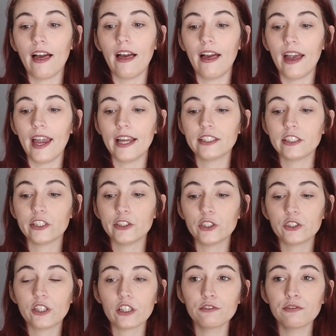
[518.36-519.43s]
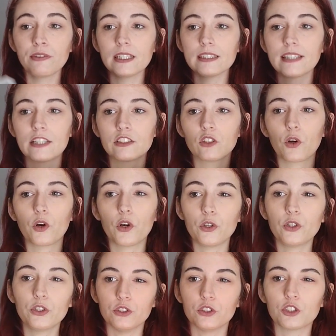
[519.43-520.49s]
And you don't feel that
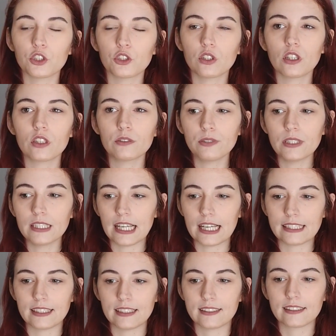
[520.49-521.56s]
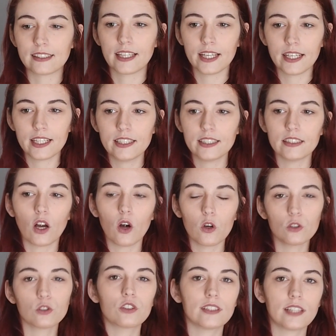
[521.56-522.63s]
urge, you don't feel like they're scared
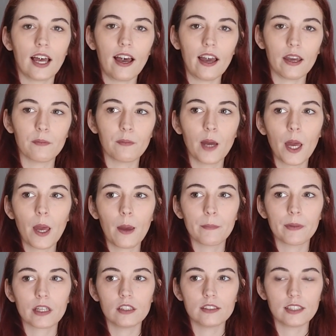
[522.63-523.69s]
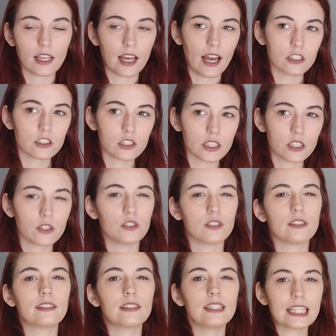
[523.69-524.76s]
all the time, because they're actually gonna
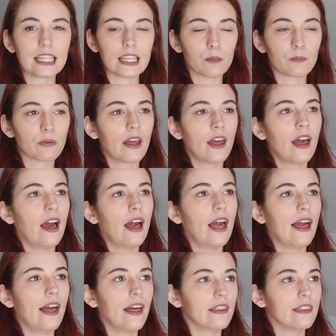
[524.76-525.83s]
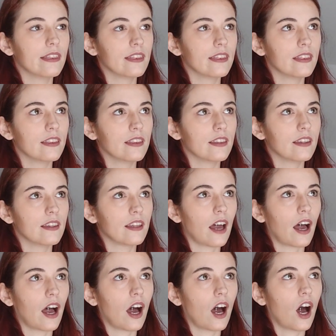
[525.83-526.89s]
sleep. And
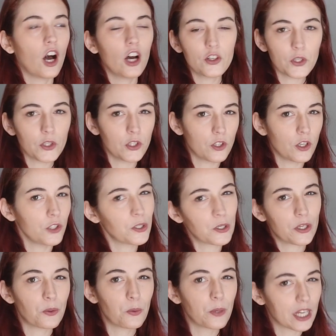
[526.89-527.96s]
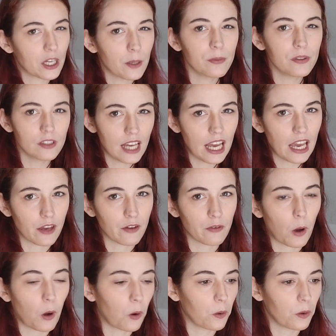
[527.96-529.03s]
how do you know you're gonna wake up alive
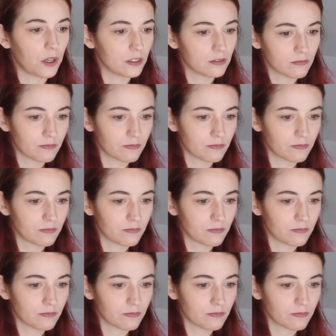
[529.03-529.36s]
or